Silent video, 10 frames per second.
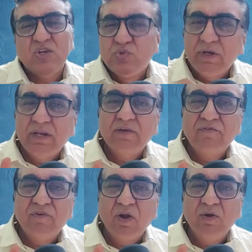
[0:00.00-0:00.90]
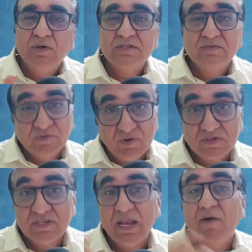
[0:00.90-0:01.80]
Twitter followers, of
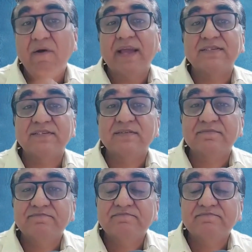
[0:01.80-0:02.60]
course, now X,